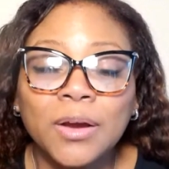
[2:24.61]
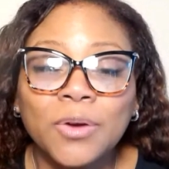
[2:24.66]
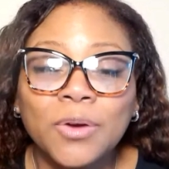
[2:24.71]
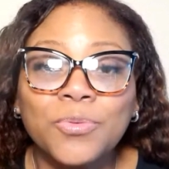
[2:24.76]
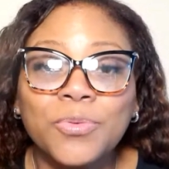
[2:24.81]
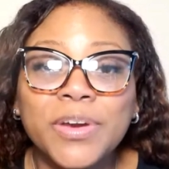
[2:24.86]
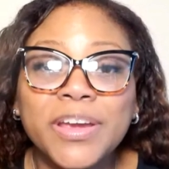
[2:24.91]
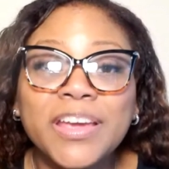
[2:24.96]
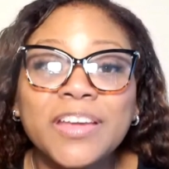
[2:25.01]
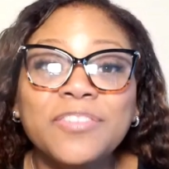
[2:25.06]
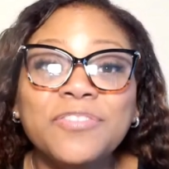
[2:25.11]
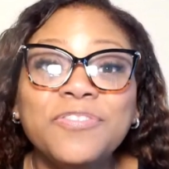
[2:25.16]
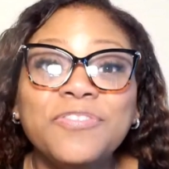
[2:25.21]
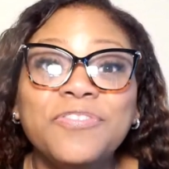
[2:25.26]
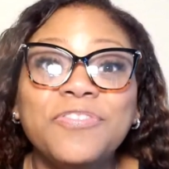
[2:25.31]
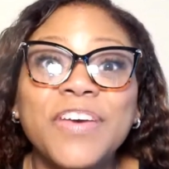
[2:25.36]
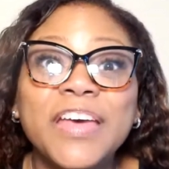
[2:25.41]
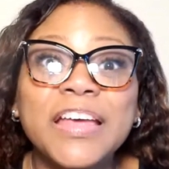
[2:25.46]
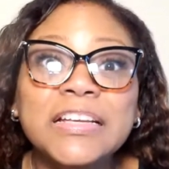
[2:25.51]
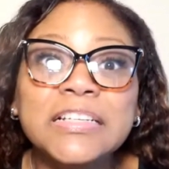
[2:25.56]

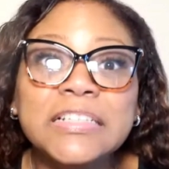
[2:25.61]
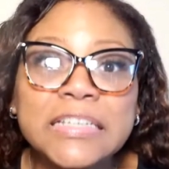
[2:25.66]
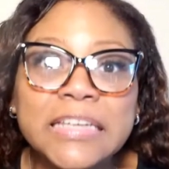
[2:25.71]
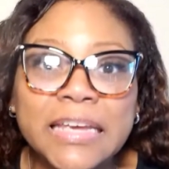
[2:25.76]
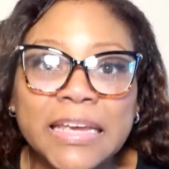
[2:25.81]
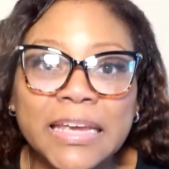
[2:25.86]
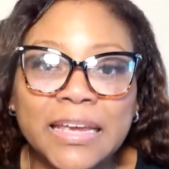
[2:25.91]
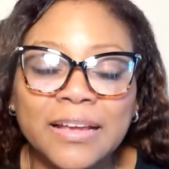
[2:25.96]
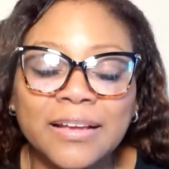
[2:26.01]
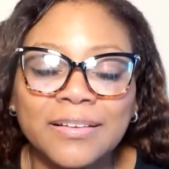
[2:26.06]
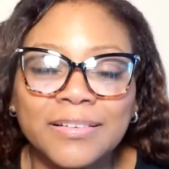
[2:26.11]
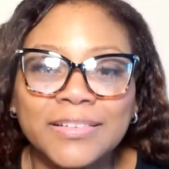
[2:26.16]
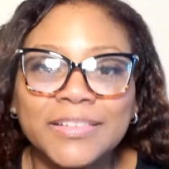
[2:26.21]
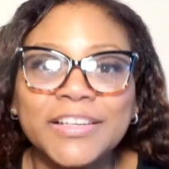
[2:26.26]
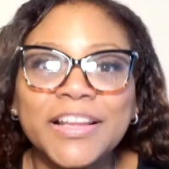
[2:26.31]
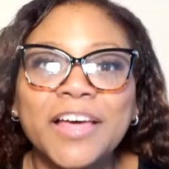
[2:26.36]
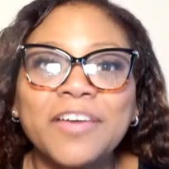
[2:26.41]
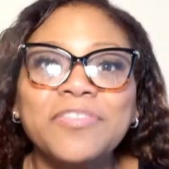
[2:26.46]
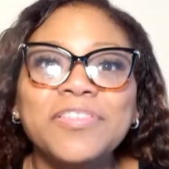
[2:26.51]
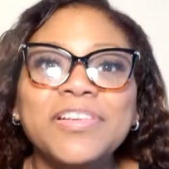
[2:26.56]
reinventing,
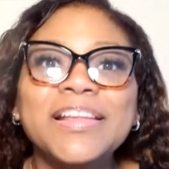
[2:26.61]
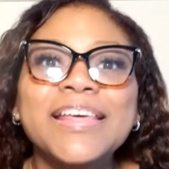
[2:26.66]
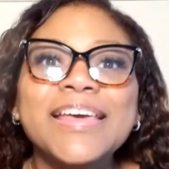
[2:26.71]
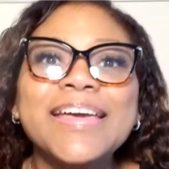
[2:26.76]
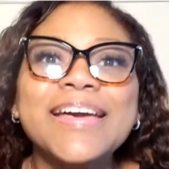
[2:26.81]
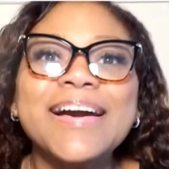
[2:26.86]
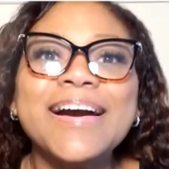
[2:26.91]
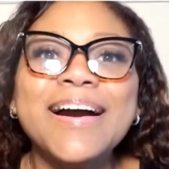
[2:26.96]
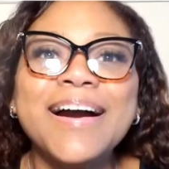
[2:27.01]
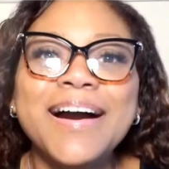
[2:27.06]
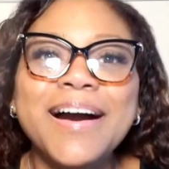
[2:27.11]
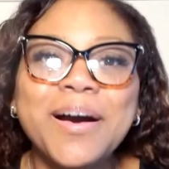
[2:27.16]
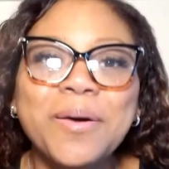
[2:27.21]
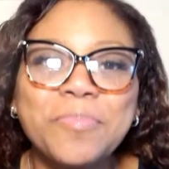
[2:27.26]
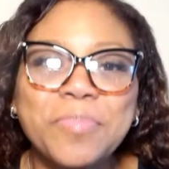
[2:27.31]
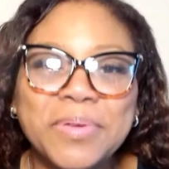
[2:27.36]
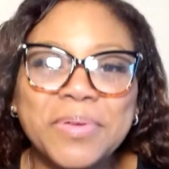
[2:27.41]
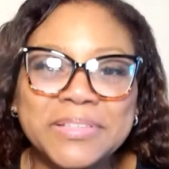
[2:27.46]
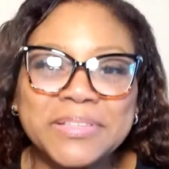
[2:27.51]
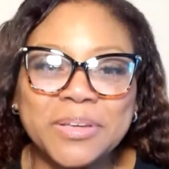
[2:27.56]
leveling
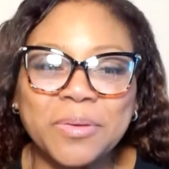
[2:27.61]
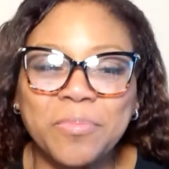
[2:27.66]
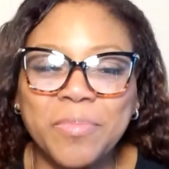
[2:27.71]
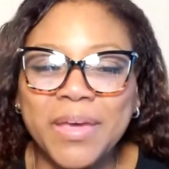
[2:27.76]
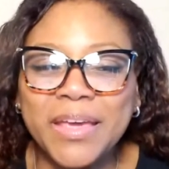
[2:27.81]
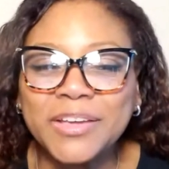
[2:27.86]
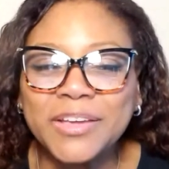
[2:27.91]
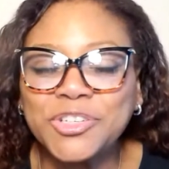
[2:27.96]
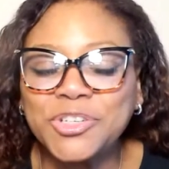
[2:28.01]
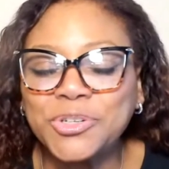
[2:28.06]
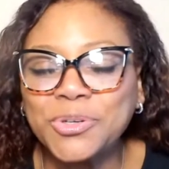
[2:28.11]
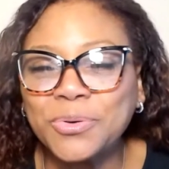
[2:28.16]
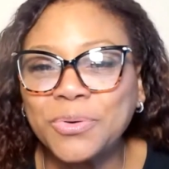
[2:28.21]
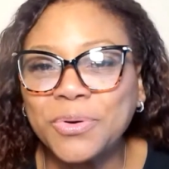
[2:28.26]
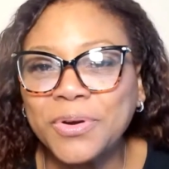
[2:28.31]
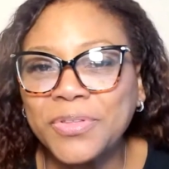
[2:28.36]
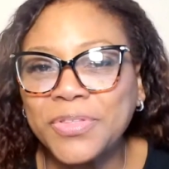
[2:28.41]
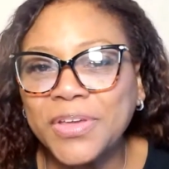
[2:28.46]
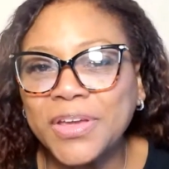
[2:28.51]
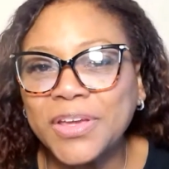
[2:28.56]
up to make
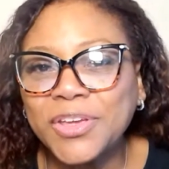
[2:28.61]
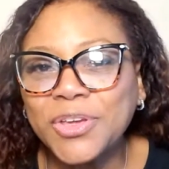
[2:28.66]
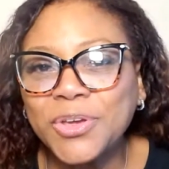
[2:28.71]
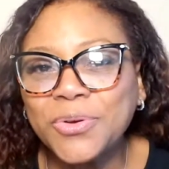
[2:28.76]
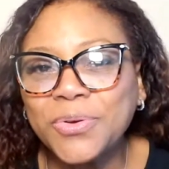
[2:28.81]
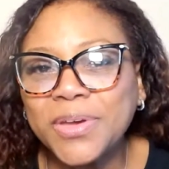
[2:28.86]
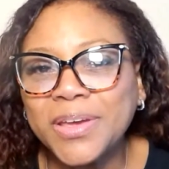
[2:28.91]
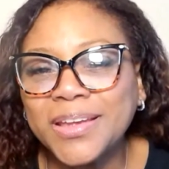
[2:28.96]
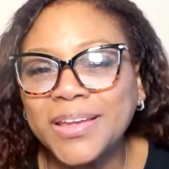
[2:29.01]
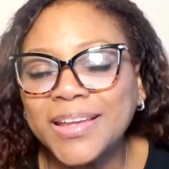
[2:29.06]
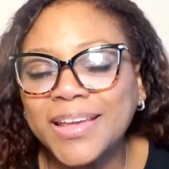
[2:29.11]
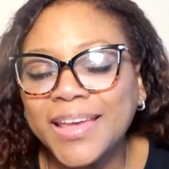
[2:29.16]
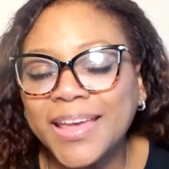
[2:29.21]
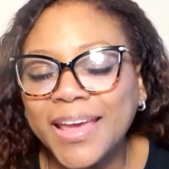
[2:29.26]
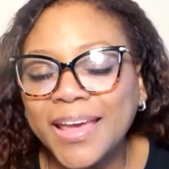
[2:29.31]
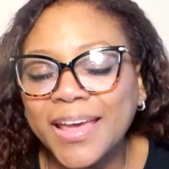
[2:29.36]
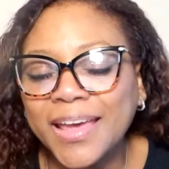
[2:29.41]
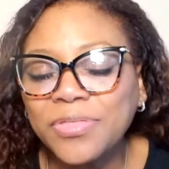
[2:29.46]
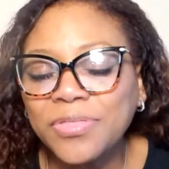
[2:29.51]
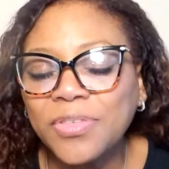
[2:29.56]
sure that you can
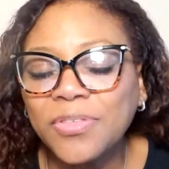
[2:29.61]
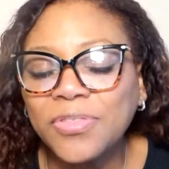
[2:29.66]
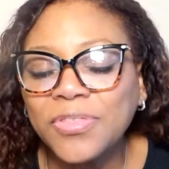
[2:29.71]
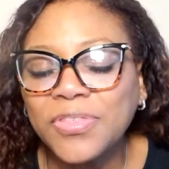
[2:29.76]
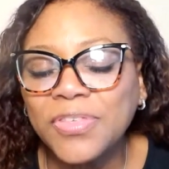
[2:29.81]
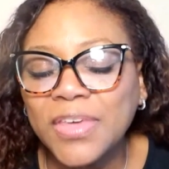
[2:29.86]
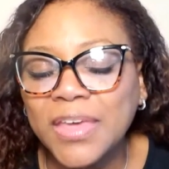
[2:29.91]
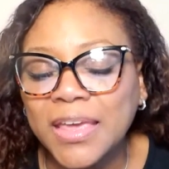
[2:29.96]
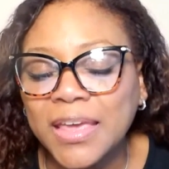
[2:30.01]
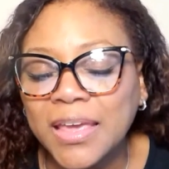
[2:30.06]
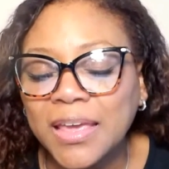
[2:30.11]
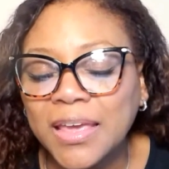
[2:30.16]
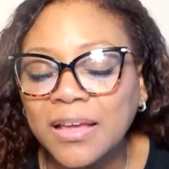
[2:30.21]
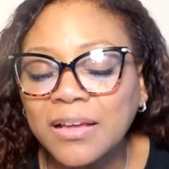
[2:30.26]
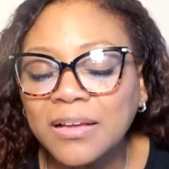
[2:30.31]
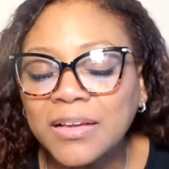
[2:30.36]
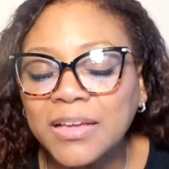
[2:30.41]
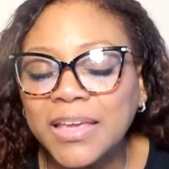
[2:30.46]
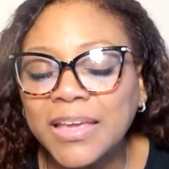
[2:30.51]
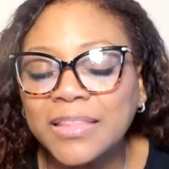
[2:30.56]
get the
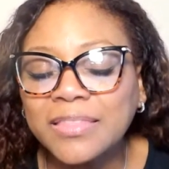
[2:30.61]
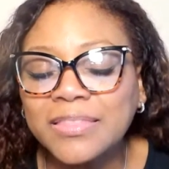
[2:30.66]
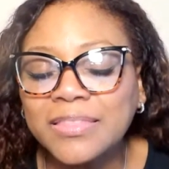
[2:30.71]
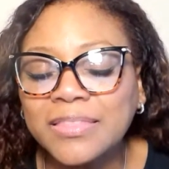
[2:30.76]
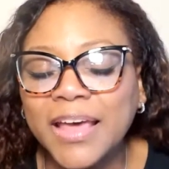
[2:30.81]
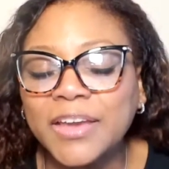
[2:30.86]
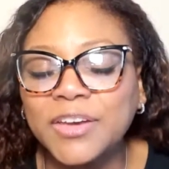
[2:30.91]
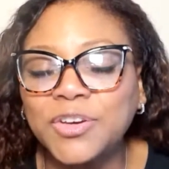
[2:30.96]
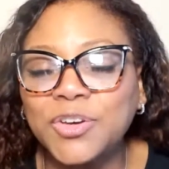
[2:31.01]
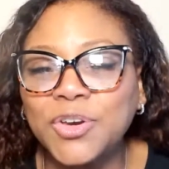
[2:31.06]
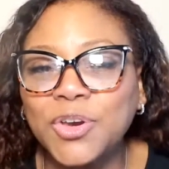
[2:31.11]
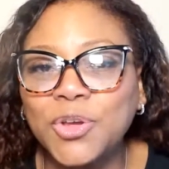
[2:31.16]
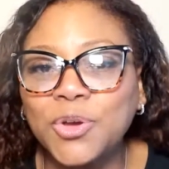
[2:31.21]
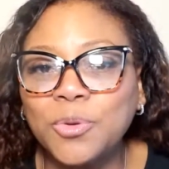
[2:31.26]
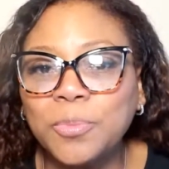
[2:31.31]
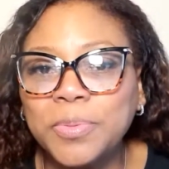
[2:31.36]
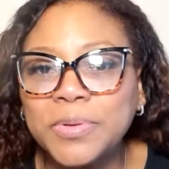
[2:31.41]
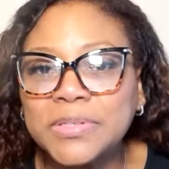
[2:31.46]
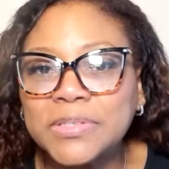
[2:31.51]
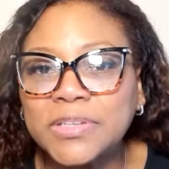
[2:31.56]
thing, get that
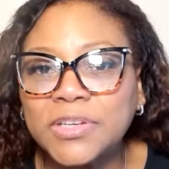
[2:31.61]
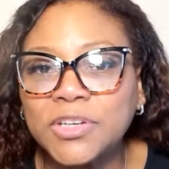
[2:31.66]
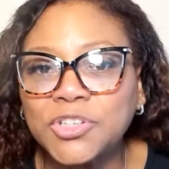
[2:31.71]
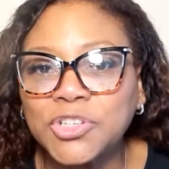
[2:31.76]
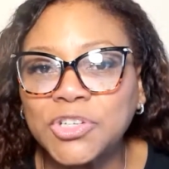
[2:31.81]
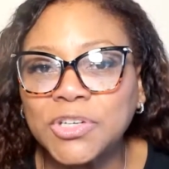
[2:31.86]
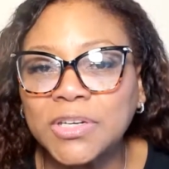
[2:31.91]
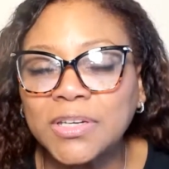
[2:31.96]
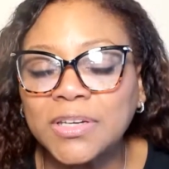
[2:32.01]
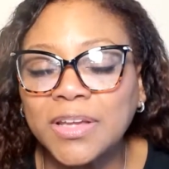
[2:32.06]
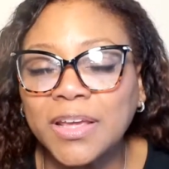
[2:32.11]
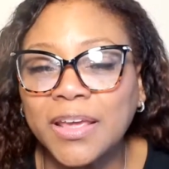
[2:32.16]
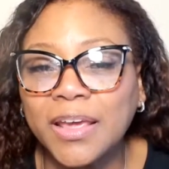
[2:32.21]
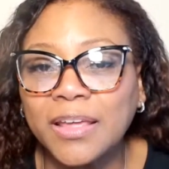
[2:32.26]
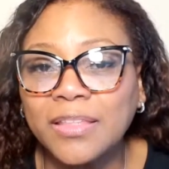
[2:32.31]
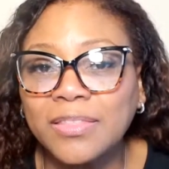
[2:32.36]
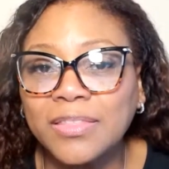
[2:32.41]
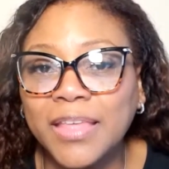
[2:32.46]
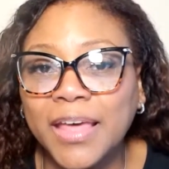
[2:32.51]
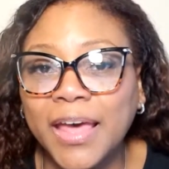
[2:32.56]
new position,
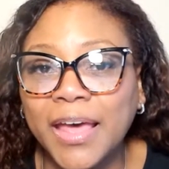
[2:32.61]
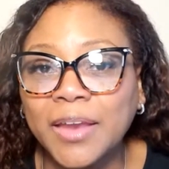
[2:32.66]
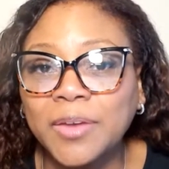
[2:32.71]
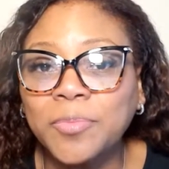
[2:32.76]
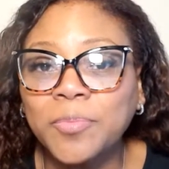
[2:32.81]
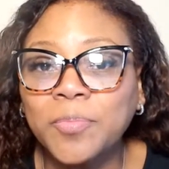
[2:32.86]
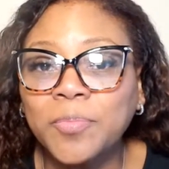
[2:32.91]
get that